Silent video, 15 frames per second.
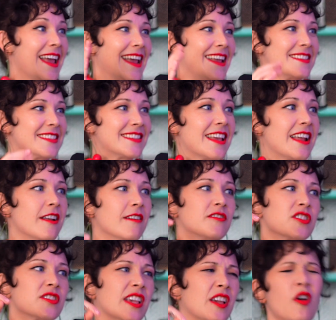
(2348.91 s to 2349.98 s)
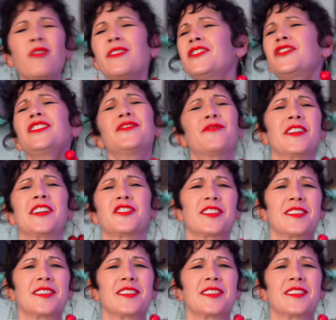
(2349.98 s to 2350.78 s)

instead of just like oh let's just finish